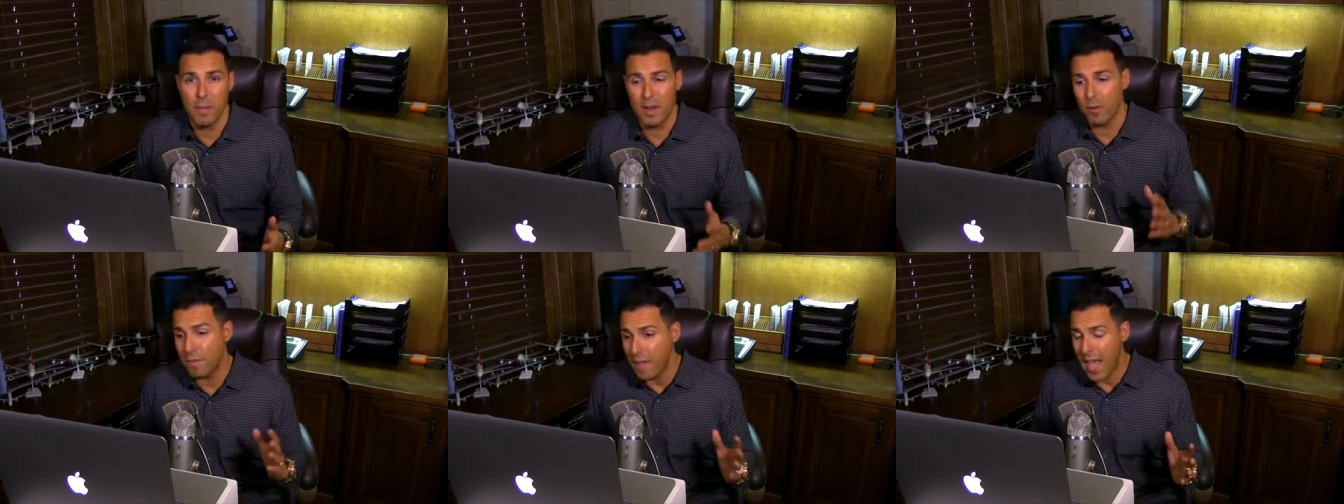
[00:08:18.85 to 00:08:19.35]

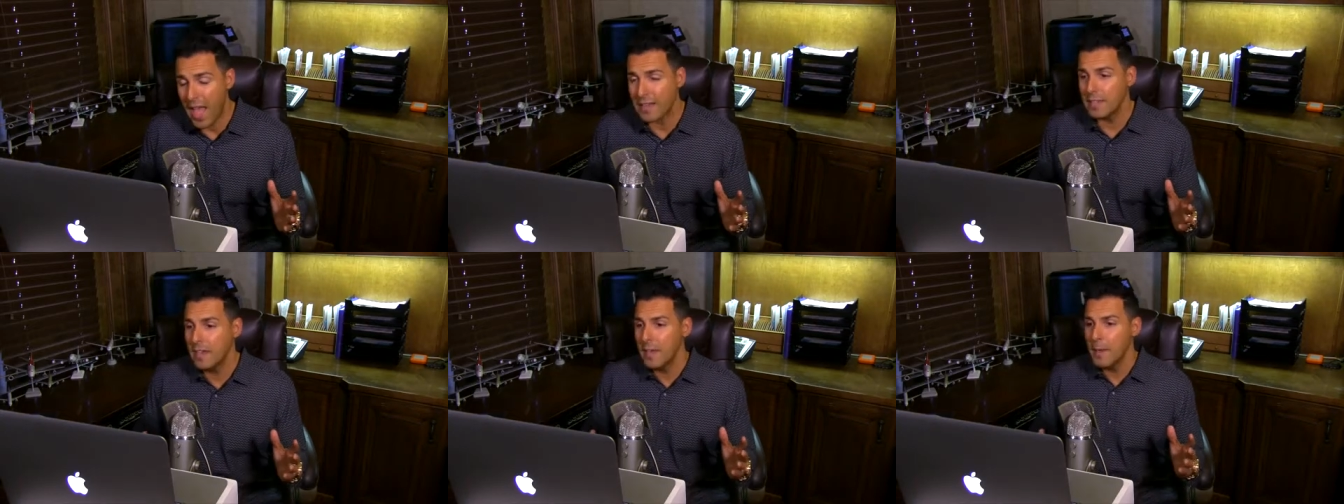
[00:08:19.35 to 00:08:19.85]
Matter of
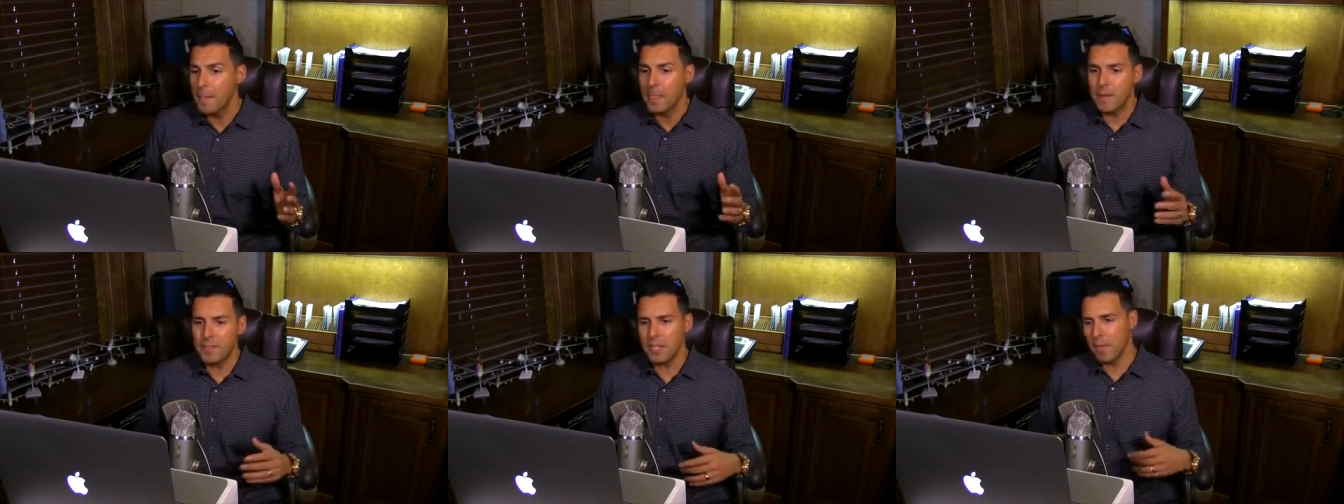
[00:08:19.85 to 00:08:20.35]
fact,
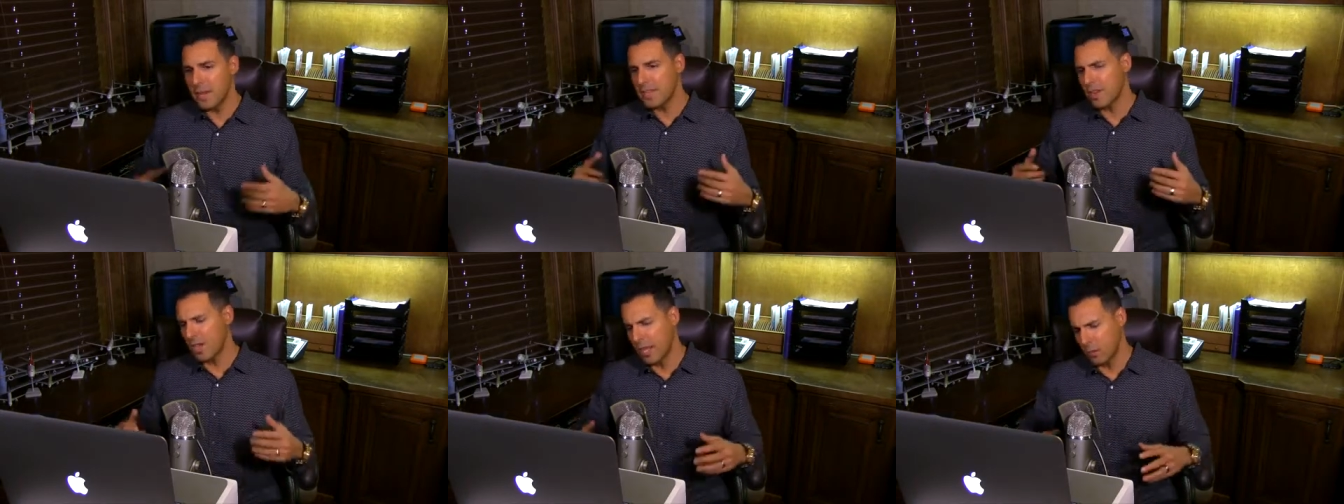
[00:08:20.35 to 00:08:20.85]
if somebody's
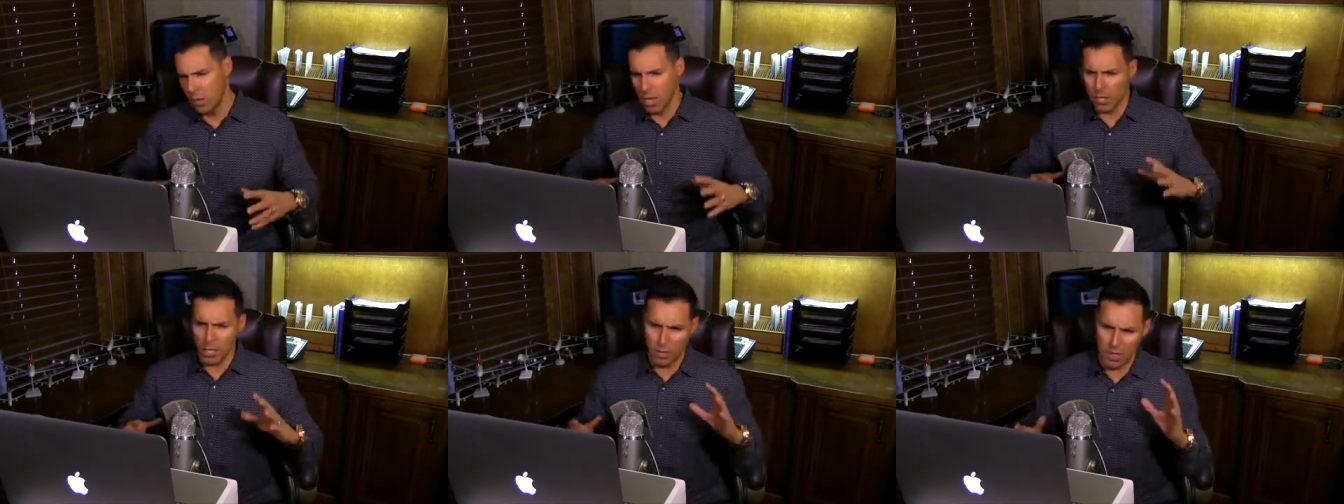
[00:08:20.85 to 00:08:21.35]
all like, well,
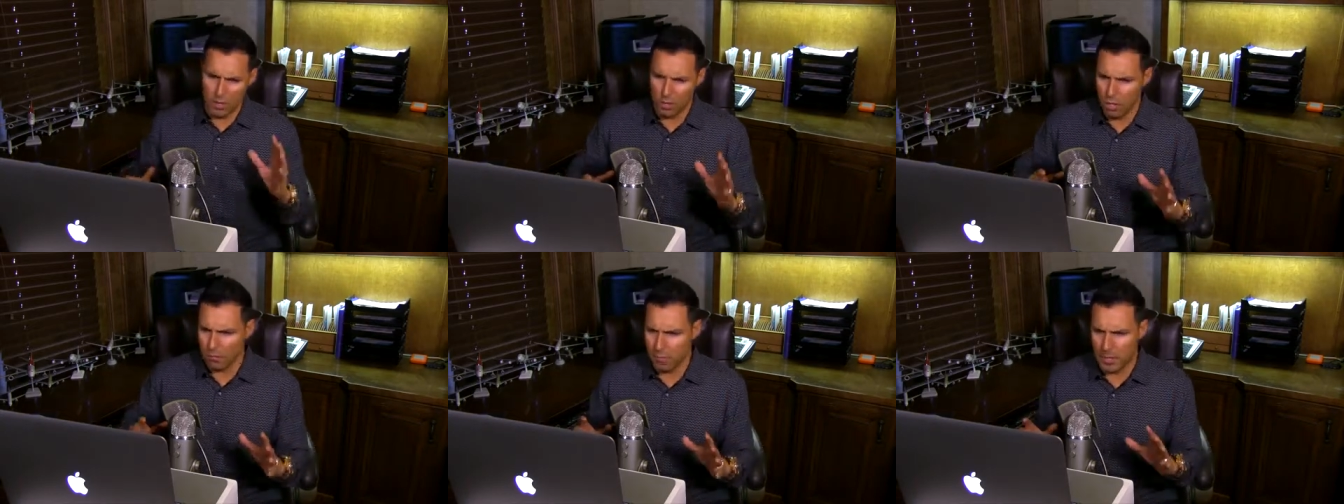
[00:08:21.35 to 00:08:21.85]
I don't
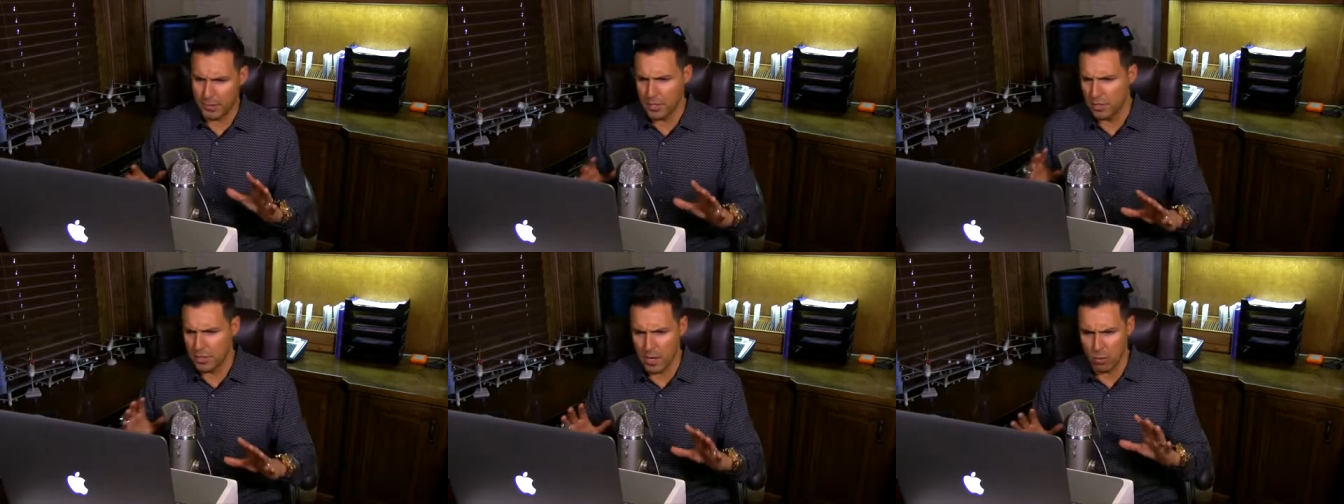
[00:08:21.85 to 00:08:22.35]
know about
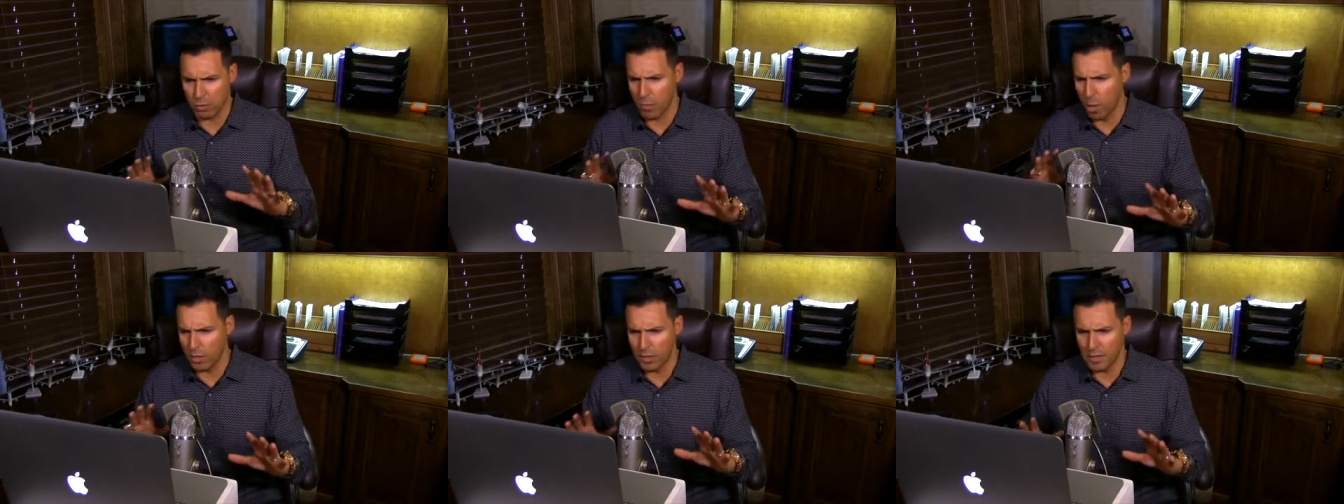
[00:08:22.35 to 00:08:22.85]
these network
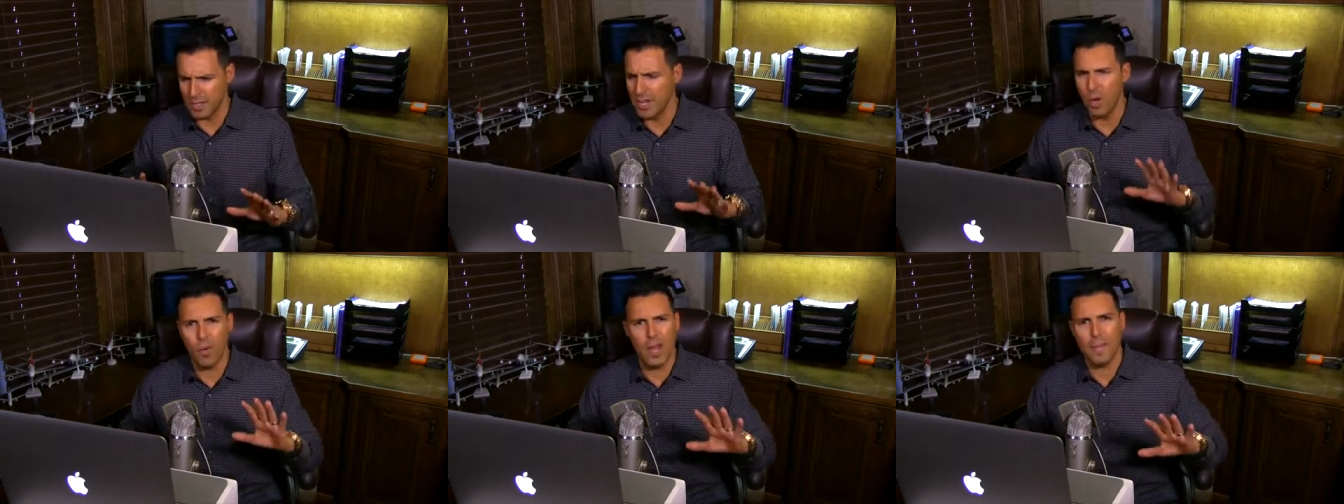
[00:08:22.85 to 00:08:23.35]
marketing things, you
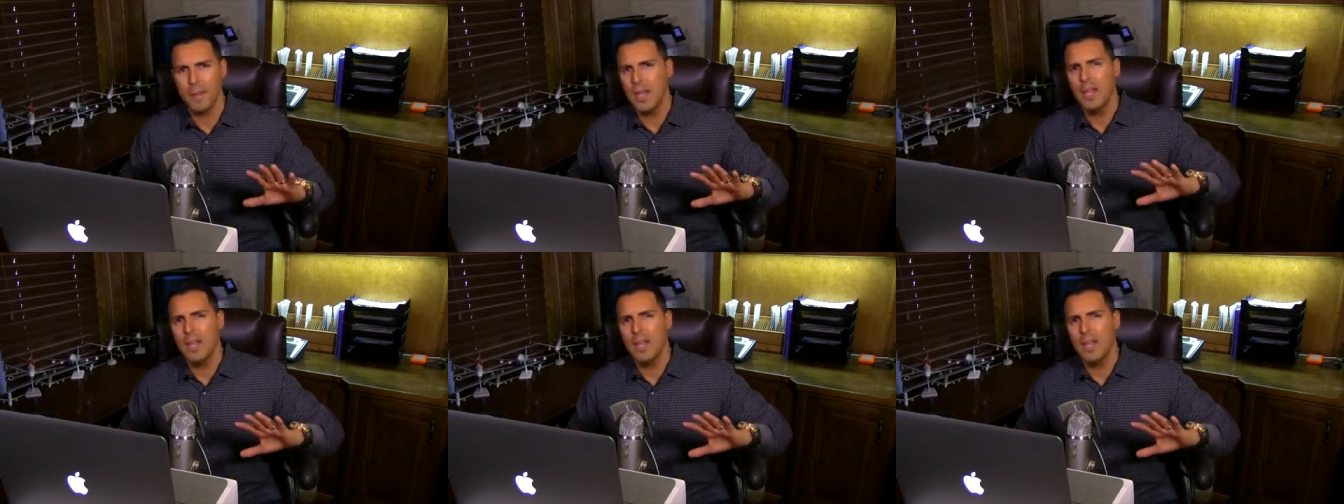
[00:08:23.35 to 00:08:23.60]
know what?